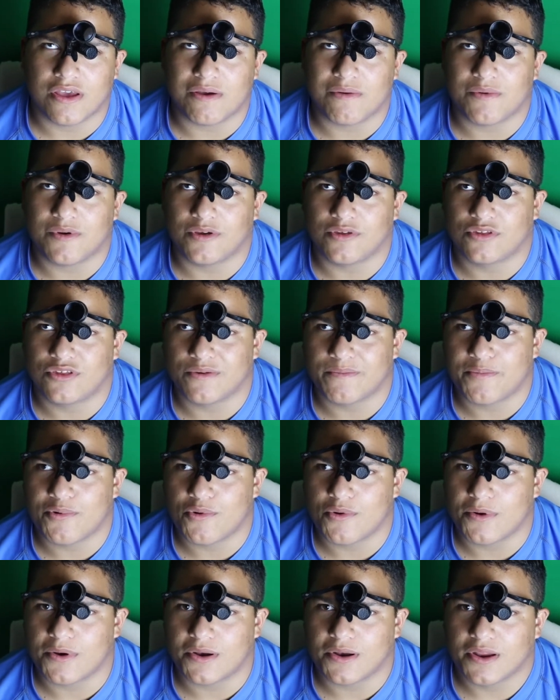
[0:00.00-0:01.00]
will
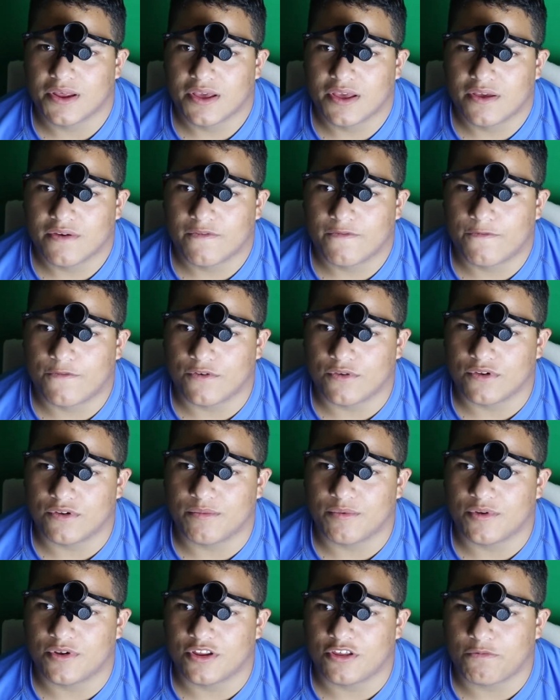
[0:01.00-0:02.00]
support
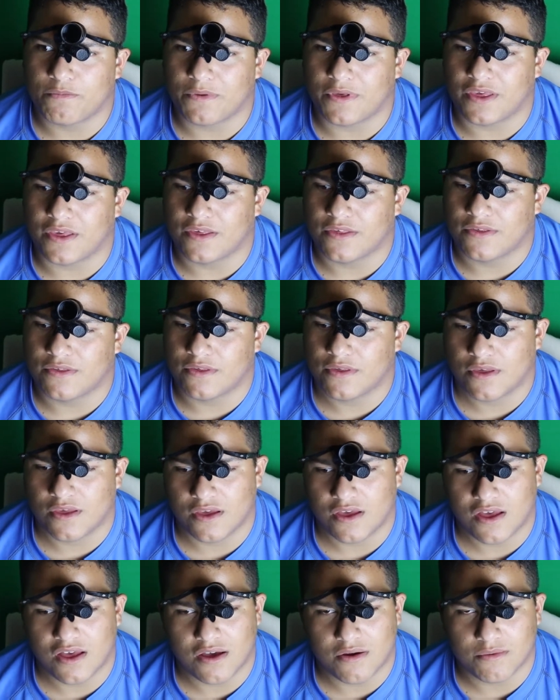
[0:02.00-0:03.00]
foldable displays,
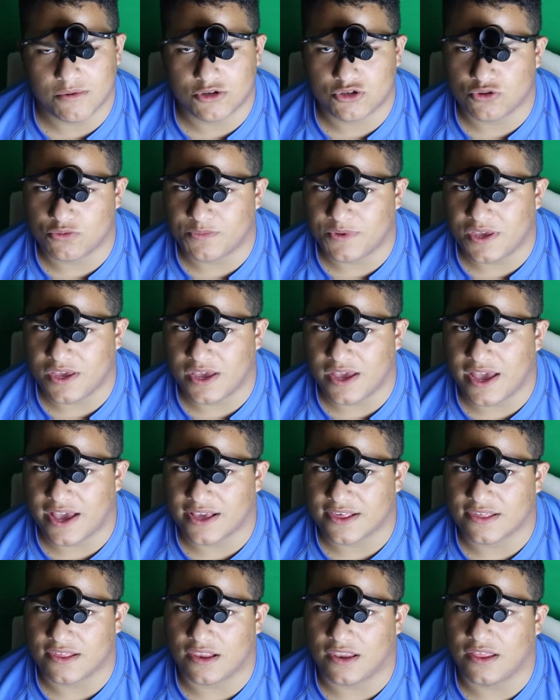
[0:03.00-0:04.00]
which will be
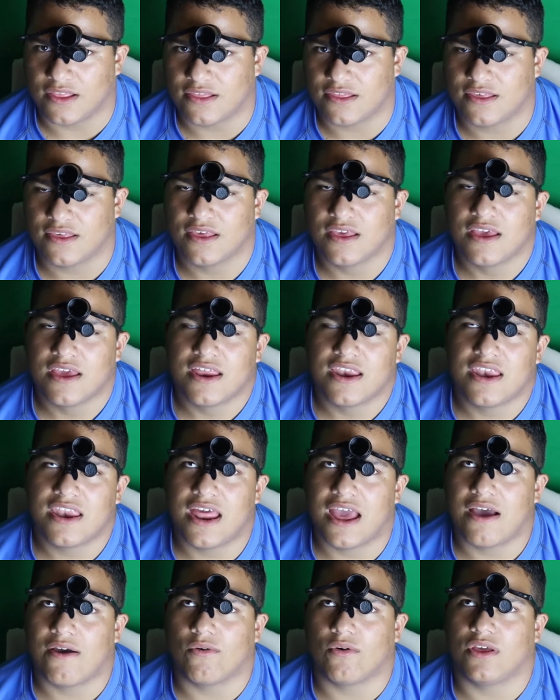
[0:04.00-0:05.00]
excellent.
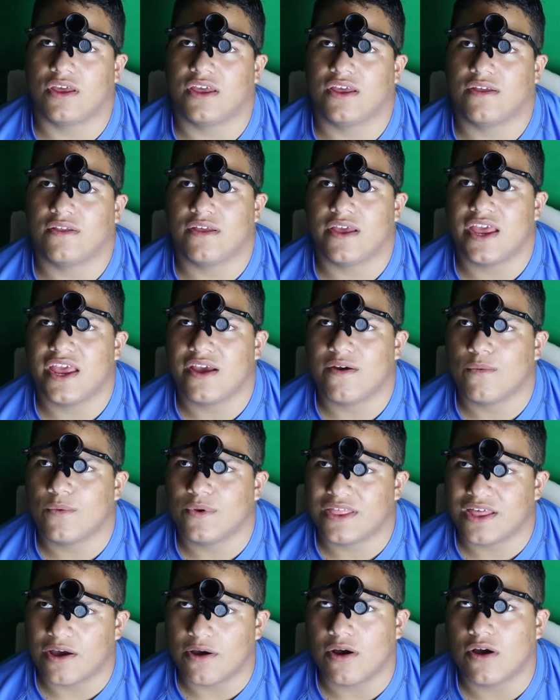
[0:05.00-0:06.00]
Now,
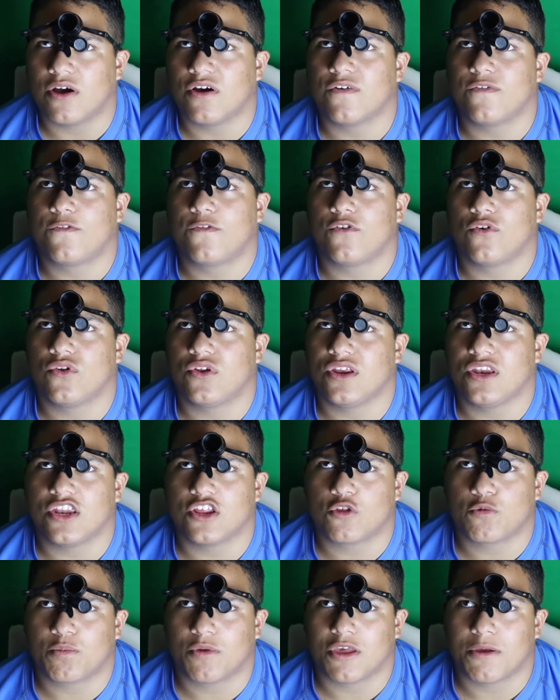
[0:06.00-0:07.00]
without a folding
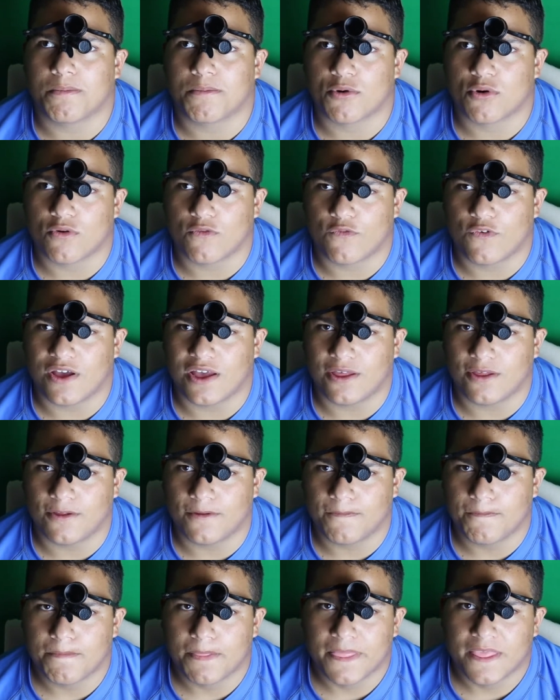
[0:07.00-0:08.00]
display
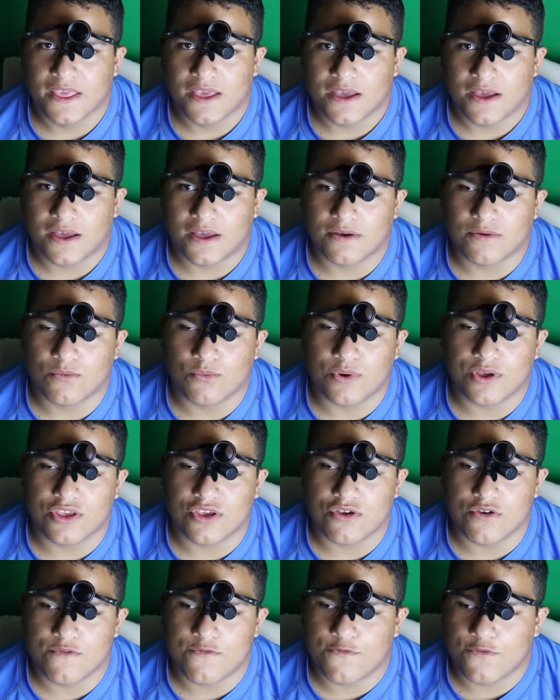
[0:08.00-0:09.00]
profile, when
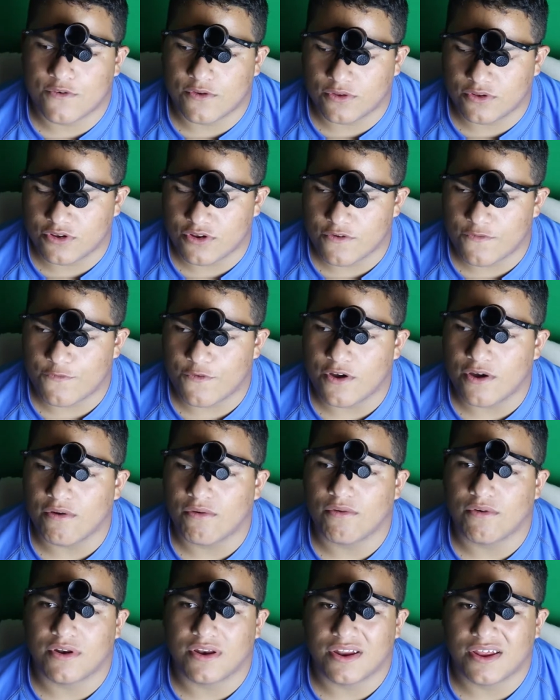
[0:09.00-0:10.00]
you fold your
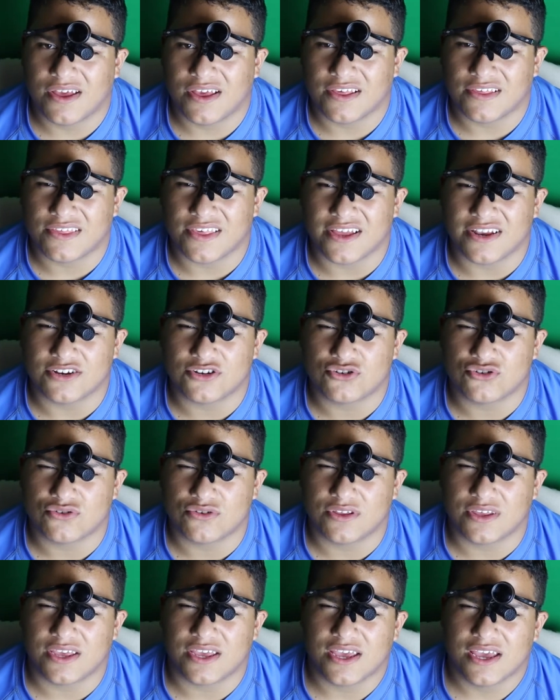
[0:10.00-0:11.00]
phone,
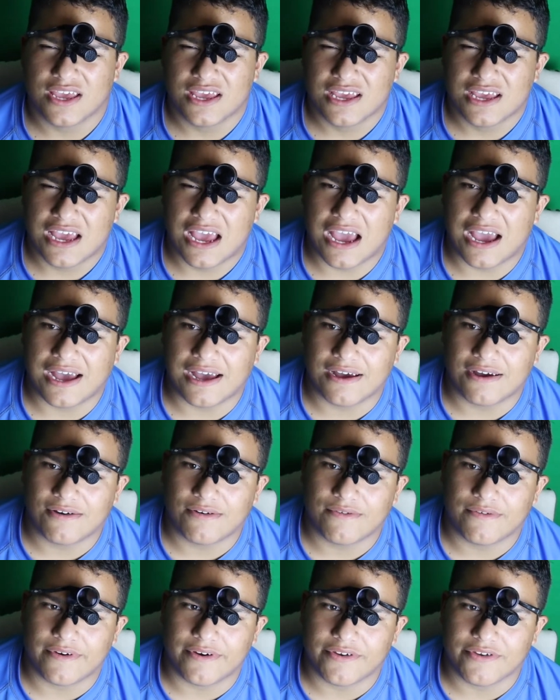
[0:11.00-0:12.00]
essentially,
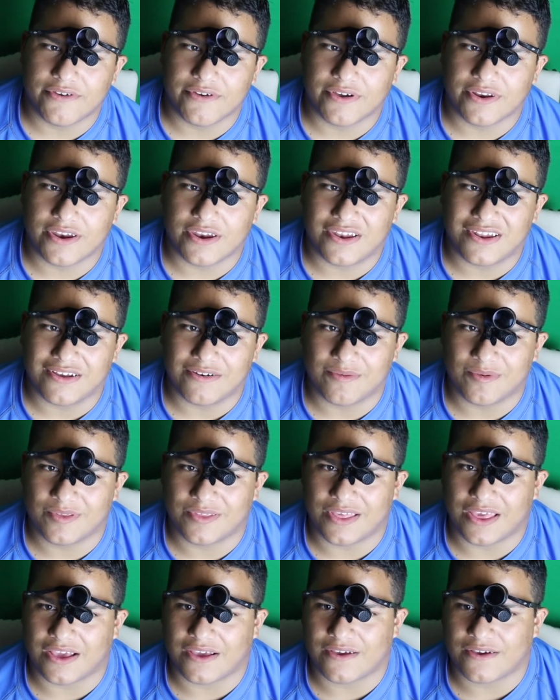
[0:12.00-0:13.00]
how are you going to deal with
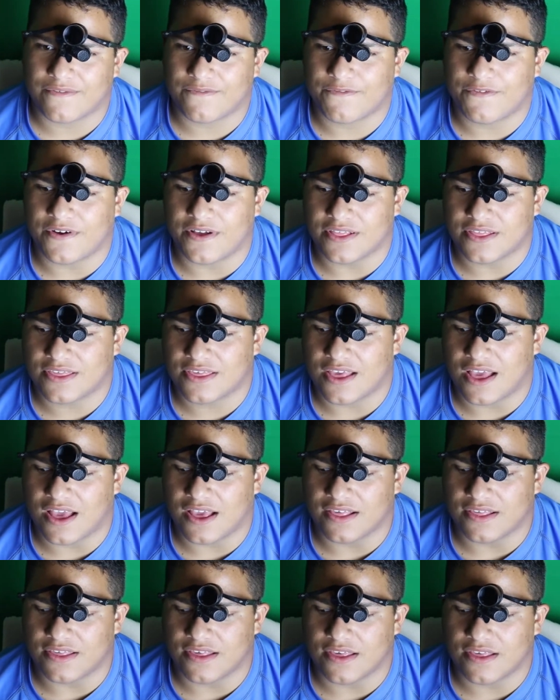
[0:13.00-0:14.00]
like font
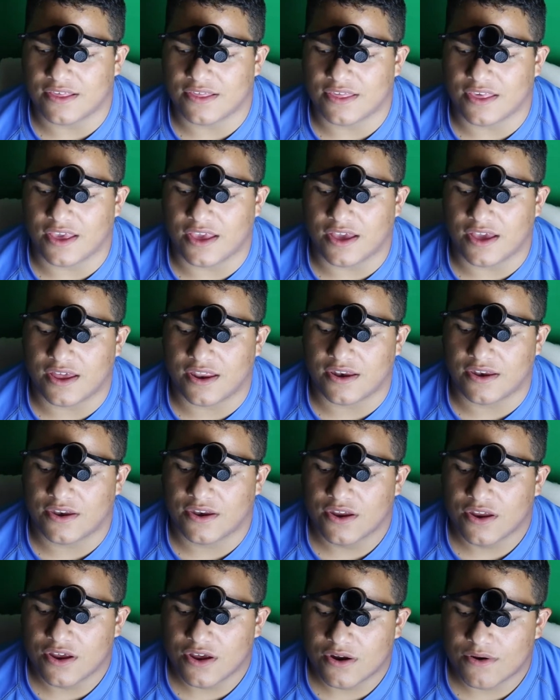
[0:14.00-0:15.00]
sizes and
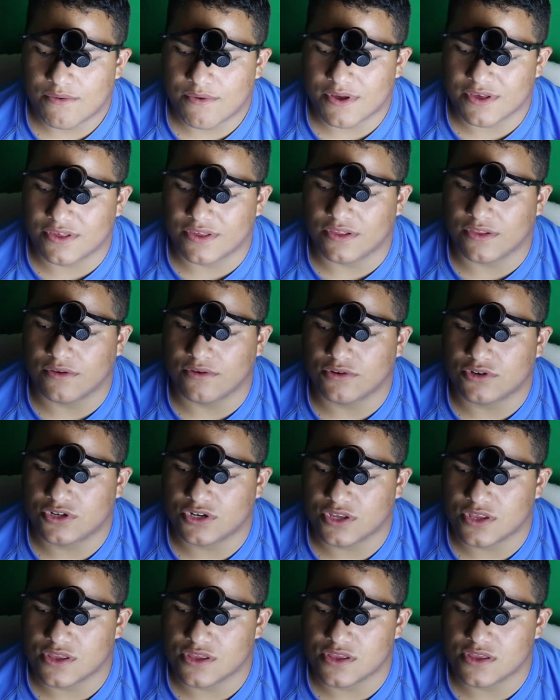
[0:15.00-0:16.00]

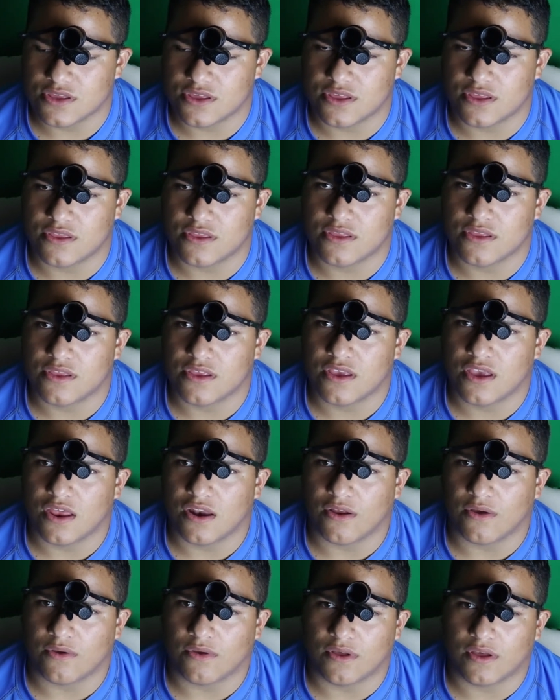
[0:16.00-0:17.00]
resolutions and
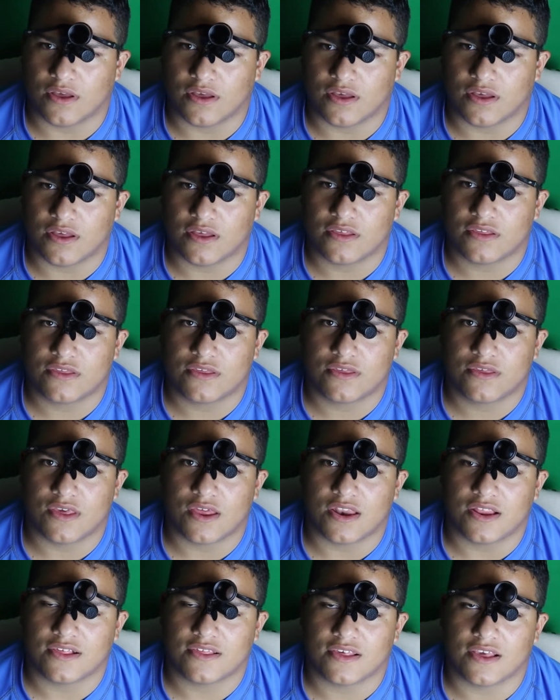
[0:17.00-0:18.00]

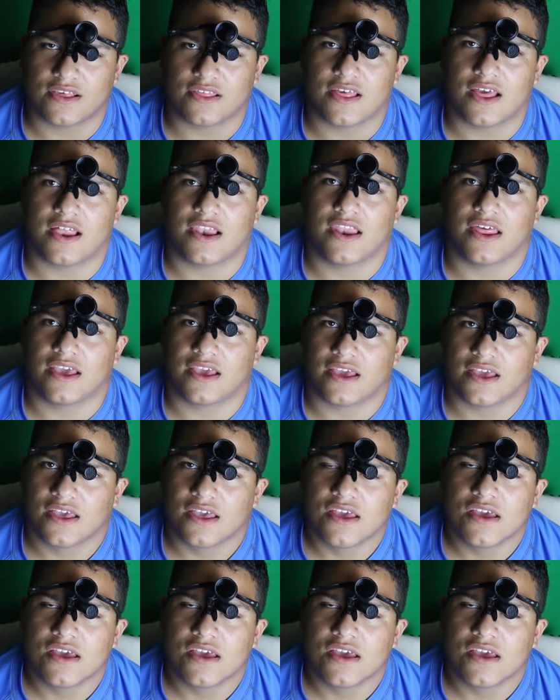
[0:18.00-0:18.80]
settings like that? Like,